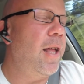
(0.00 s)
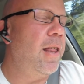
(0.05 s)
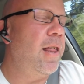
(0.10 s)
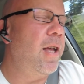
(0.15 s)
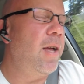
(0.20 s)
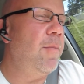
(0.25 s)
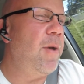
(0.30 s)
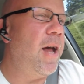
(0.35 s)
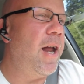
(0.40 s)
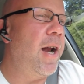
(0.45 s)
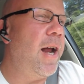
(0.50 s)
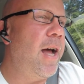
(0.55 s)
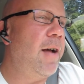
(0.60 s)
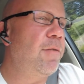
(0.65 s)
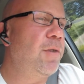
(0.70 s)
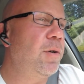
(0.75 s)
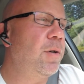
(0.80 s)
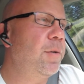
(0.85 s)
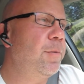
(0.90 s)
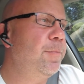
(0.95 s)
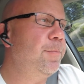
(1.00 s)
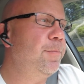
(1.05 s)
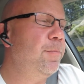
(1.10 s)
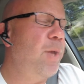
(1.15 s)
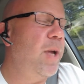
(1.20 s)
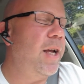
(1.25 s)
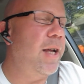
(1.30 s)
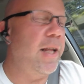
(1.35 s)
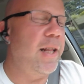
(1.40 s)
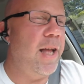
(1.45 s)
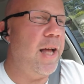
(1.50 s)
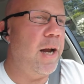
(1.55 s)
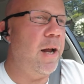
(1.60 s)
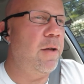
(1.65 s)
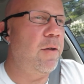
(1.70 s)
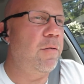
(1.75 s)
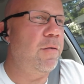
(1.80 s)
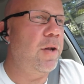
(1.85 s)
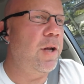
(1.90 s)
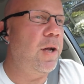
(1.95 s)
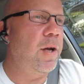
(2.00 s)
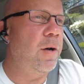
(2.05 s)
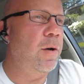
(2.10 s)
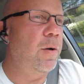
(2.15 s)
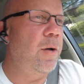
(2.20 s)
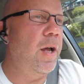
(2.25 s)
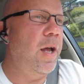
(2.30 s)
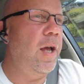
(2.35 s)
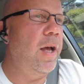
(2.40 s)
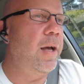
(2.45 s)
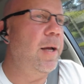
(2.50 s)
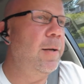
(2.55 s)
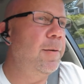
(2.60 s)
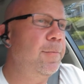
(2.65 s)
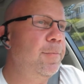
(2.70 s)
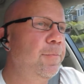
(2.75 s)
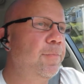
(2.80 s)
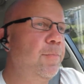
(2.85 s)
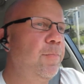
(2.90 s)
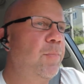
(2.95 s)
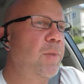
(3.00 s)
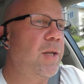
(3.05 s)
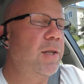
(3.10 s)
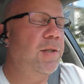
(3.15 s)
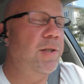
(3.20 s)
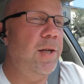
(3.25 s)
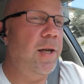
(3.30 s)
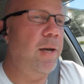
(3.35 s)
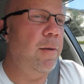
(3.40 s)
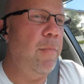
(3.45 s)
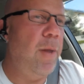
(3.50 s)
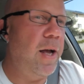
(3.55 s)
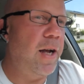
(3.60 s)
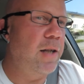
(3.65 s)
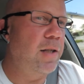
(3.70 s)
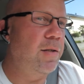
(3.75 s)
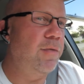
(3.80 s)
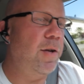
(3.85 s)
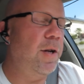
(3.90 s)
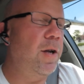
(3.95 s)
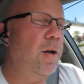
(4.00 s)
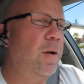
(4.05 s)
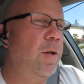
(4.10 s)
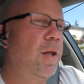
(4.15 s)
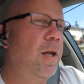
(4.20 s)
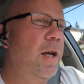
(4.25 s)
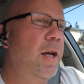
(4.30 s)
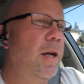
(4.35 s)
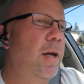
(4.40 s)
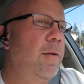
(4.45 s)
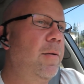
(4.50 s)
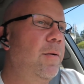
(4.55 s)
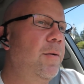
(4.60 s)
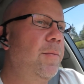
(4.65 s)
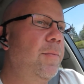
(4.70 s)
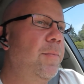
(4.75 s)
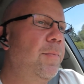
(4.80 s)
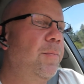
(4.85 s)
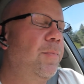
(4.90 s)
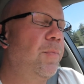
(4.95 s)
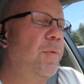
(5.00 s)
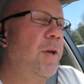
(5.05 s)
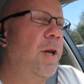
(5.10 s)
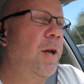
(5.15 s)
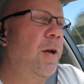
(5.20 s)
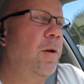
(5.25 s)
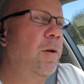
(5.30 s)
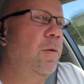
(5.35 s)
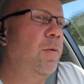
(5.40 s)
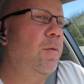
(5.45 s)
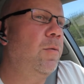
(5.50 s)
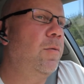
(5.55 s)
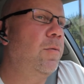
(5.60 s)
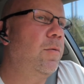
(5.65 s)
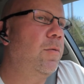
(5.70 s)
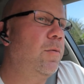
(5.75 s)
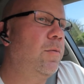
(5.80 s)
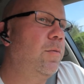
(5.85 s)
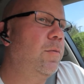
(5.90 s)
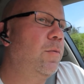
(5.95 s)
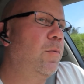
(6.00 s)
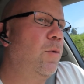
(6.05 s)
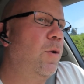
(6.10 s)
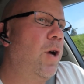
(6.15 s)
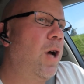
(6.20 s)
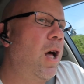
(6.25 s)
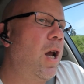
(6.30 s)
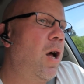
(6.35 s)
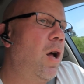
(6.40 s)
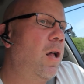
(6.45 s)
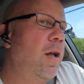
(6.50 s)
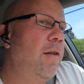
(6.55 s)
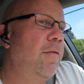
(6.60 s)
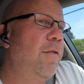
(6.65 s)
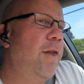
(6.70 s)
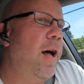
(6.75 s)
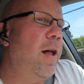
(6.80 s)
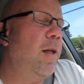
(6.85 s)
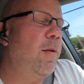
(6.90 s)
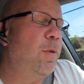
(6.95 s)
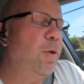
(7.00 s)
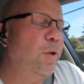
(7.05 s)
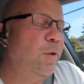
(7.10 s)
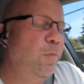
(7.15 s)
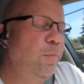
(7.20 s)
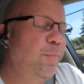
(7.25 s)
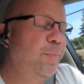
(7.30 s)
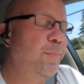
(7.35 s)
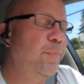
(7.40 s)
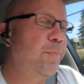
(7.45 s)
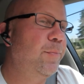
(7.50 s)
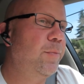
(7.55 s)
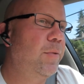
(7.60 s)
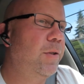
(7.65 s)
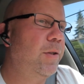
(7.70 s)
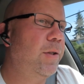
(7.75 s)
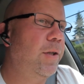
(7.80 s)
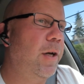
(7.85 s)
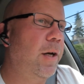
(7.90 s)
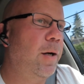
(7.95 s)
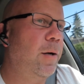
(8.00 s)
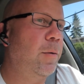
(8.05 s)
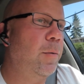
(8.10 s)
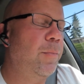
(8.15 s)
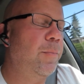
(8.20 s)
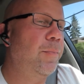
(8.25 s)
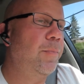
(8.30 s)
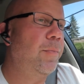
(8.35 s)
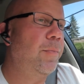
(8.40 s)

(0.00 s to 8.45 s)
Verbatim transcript: that I think about it after making that other video and seeing Megan's video that, you know, we're not all infallible. So